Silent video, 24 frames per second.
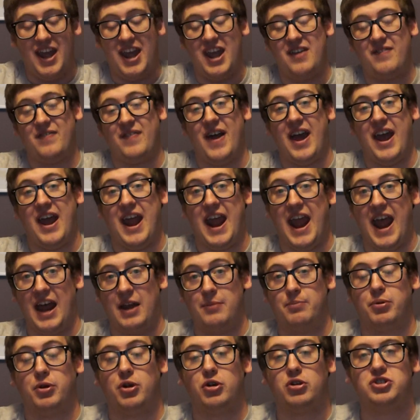if I
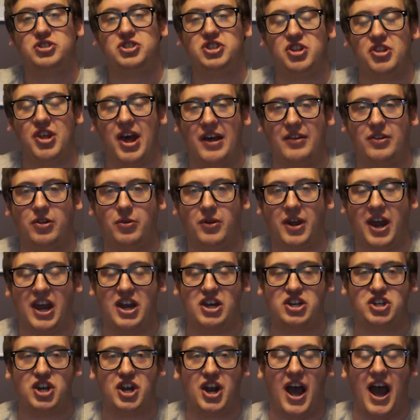add birds to that
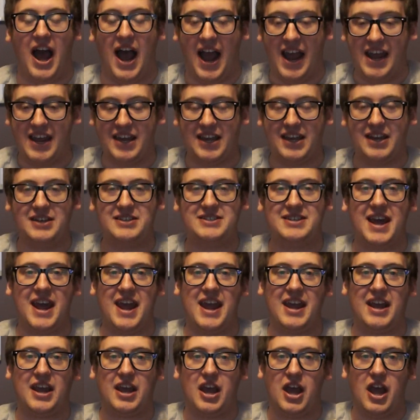location, I can
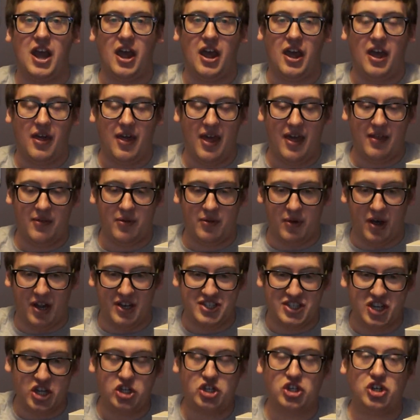take
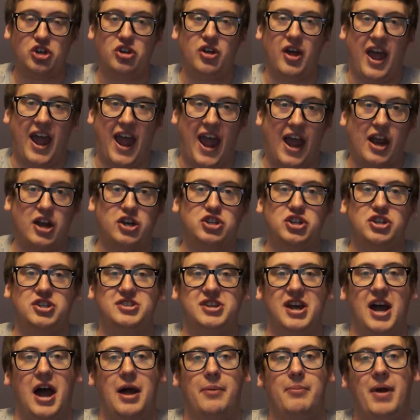additional
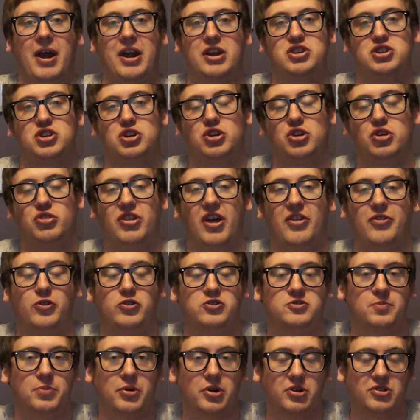actions on my turn that
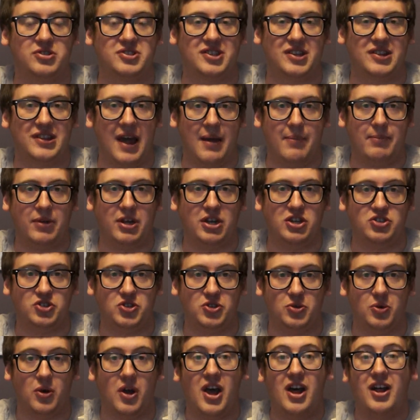those birds let me
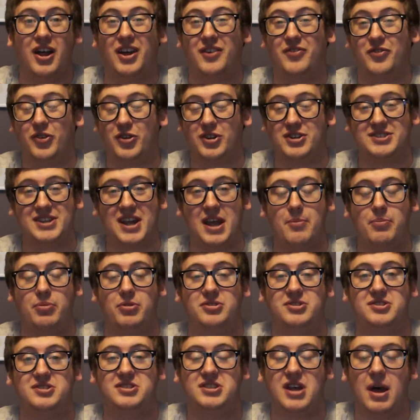do. Like for
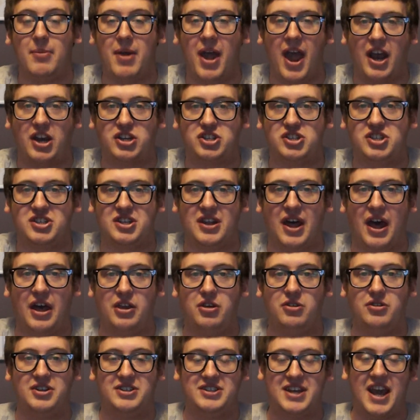example, some actions allow
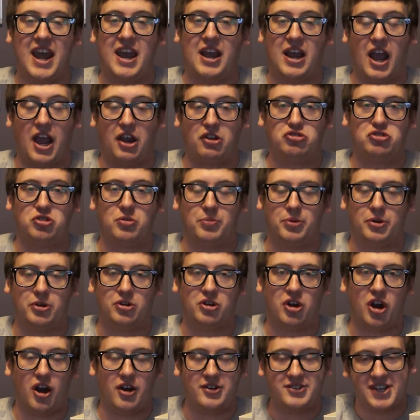you to take extra
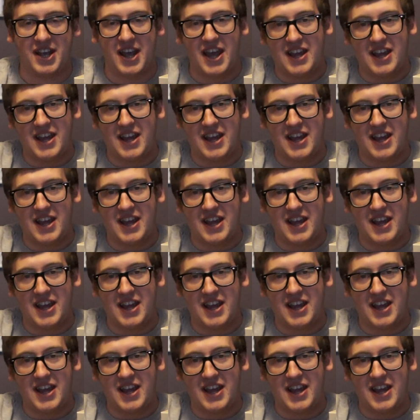bird cards,